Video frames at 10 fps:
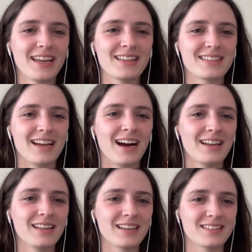It's
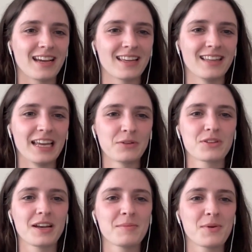not like a second
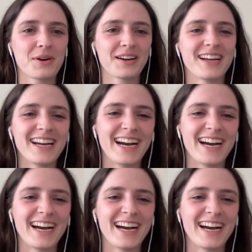language anymore.